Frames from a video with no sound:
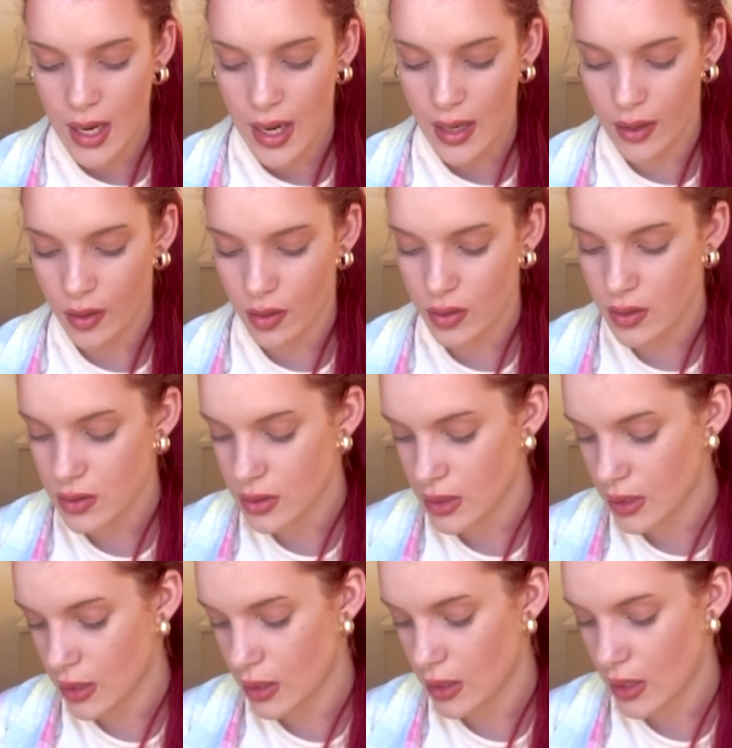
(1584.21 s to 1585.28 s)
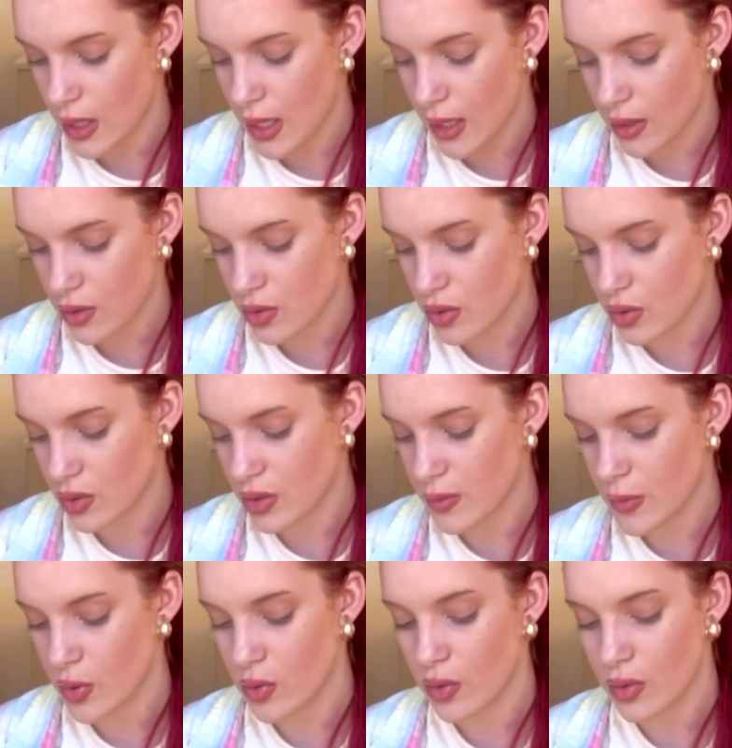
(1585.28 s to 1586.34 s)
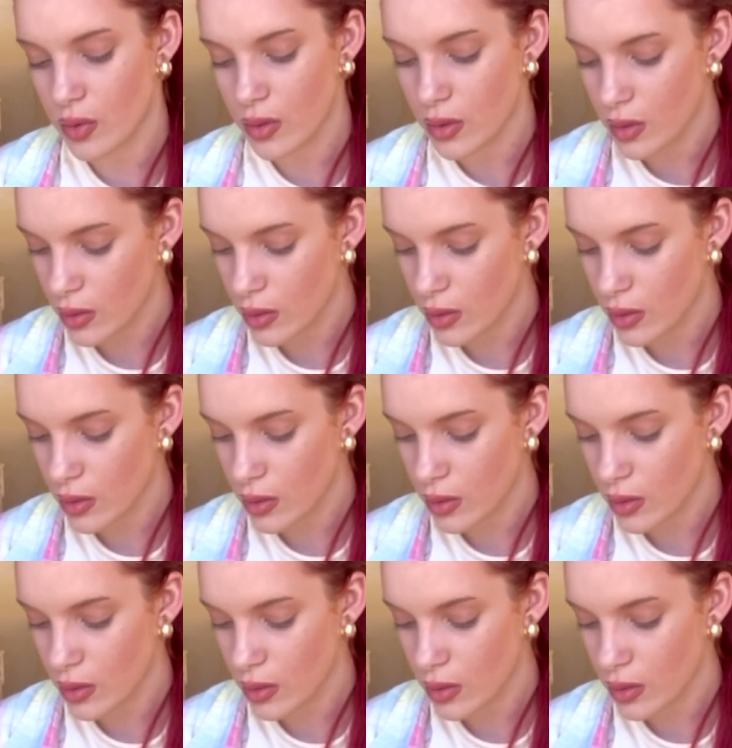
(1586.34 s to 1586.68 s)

and I got this in an extra small